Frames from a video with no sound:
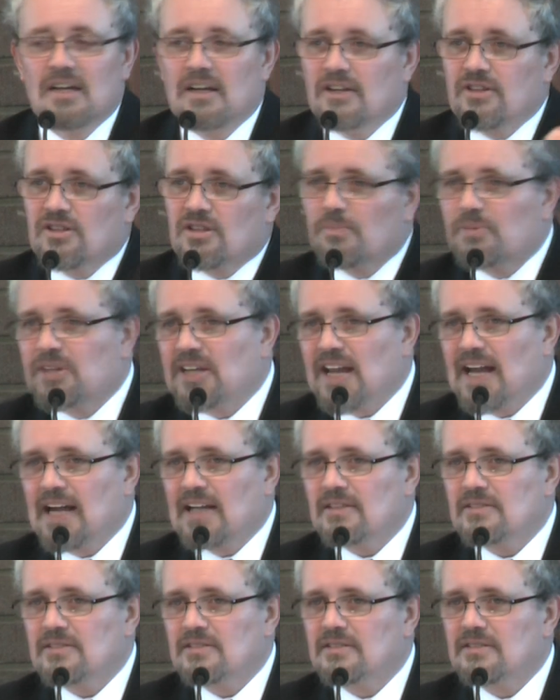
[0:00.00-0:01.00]
and something
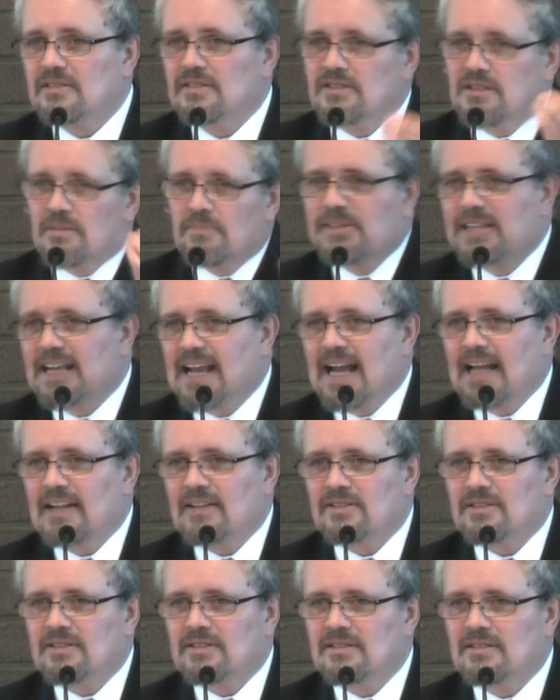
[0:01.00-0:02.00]
else, and something
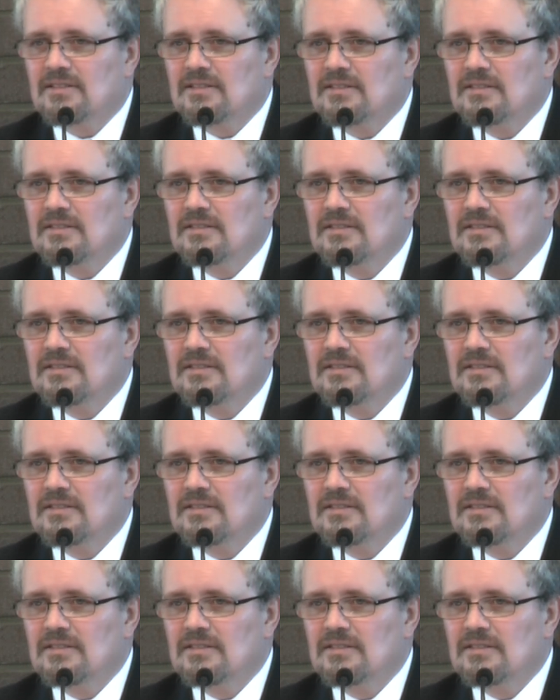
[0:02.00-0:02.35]
else.